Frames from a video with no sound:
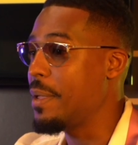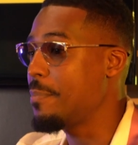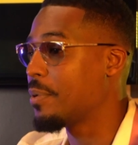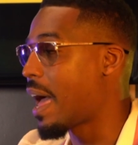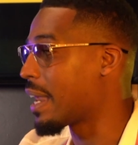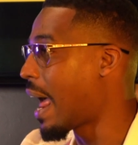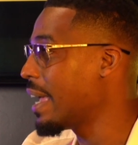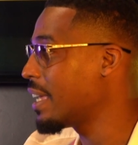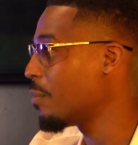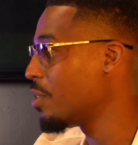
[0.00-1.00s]
people not
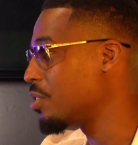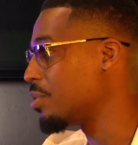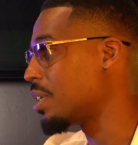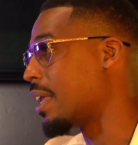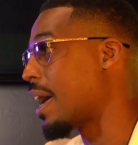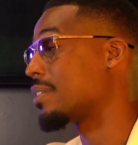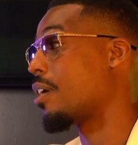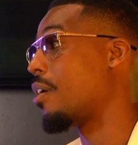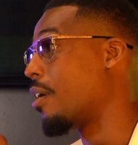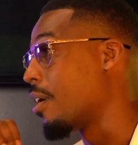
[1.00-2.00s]
liking what you say, and that's
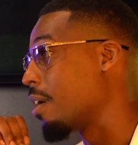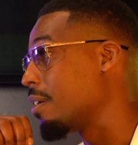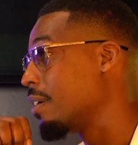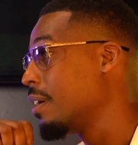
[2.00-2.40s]
hard.